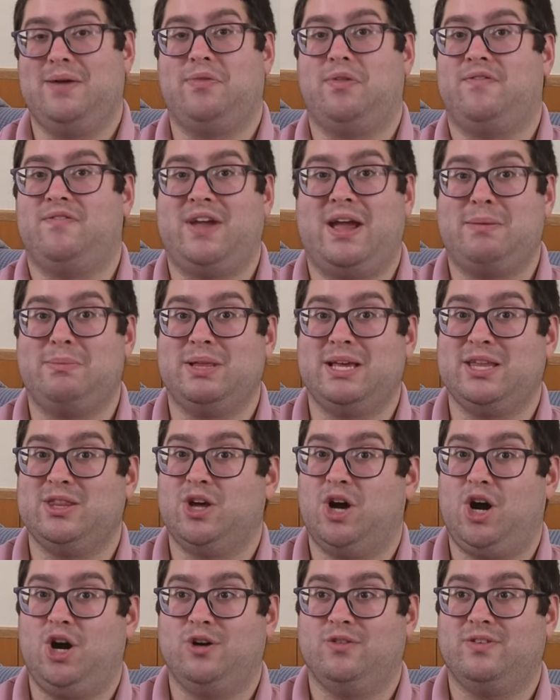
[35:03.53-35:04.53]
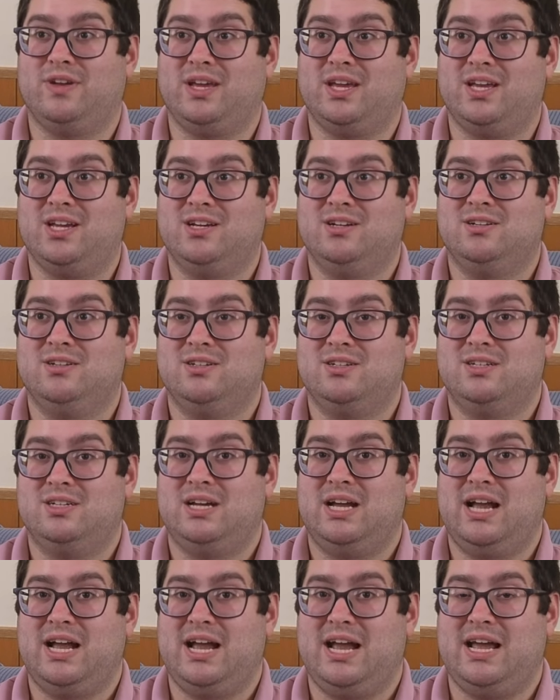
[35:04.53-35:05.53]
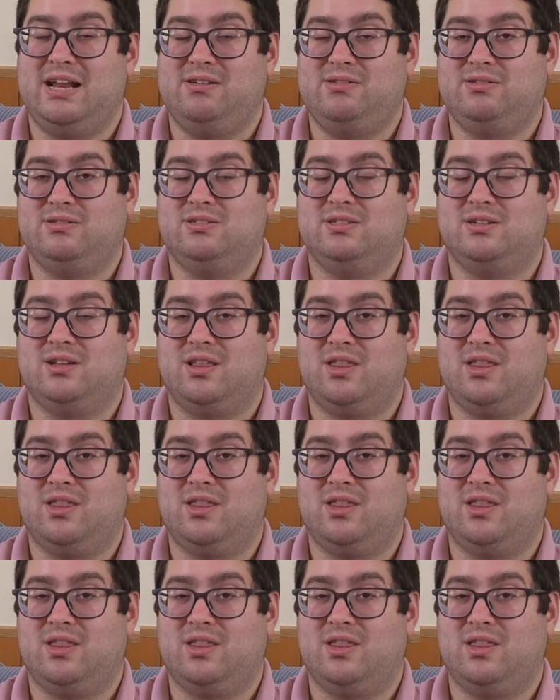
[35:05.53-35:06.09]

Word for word: the family in the RV and